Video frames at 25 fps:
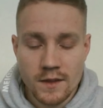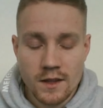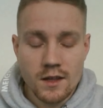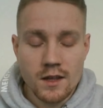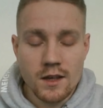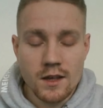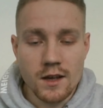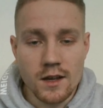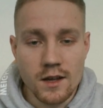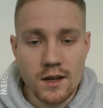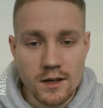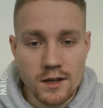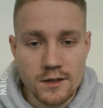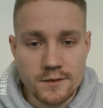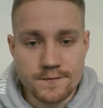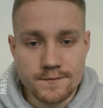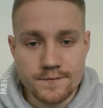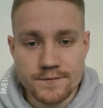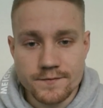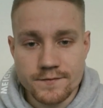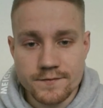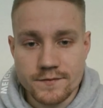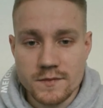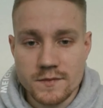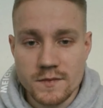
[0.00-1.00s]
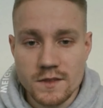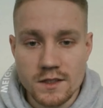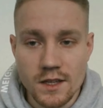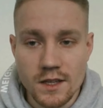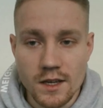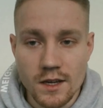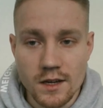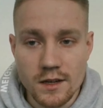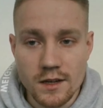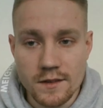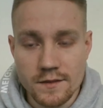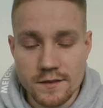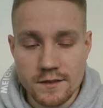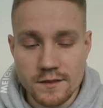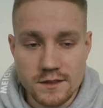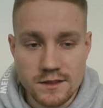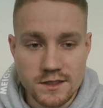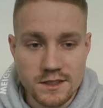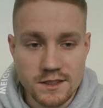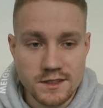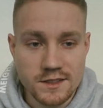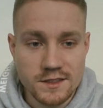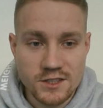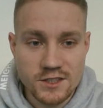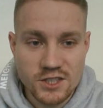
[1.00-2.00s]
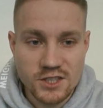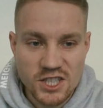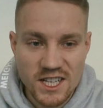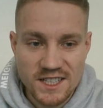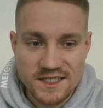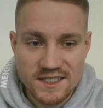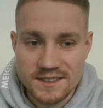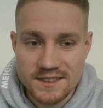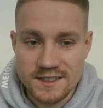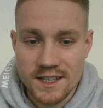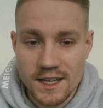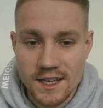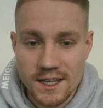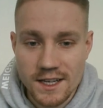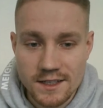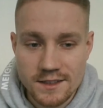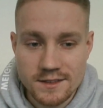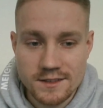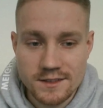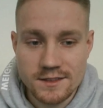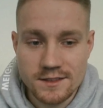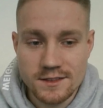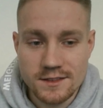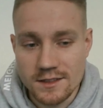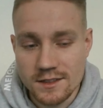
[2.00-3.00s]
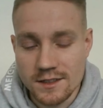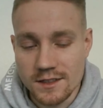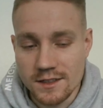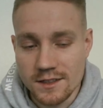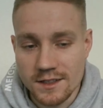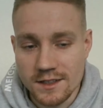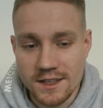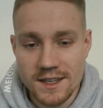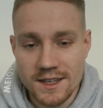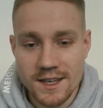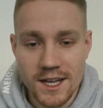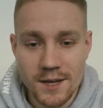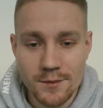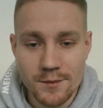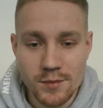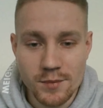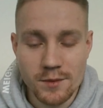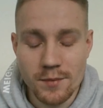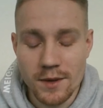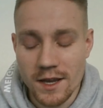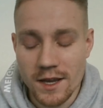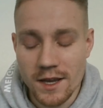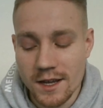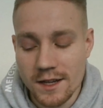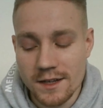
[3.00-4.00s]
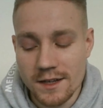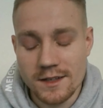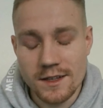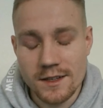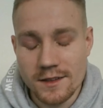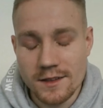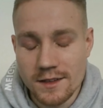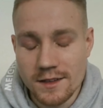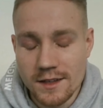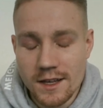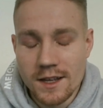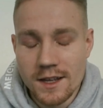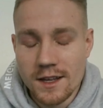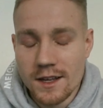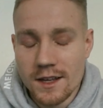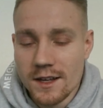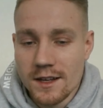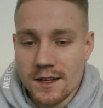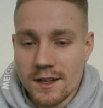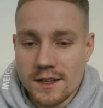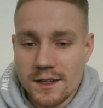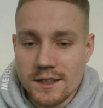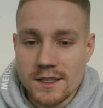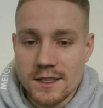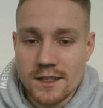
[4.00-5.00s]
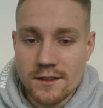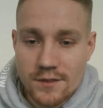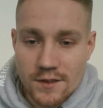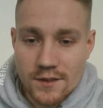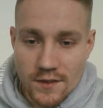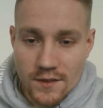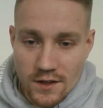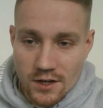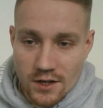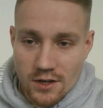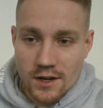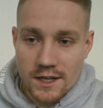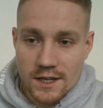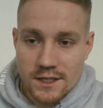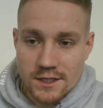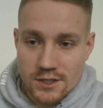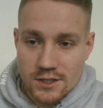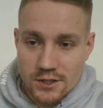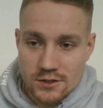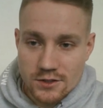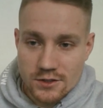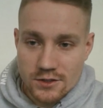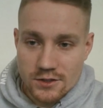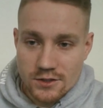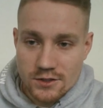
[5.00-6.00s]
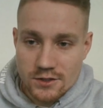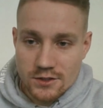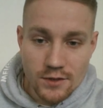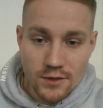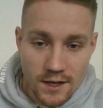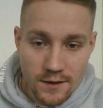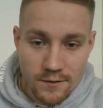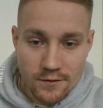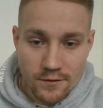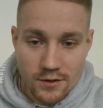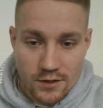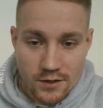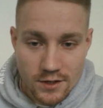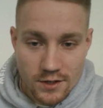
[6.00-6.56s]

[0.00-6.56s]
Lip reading: yeah, these chest gains can't be bad. And even though I don't do them for a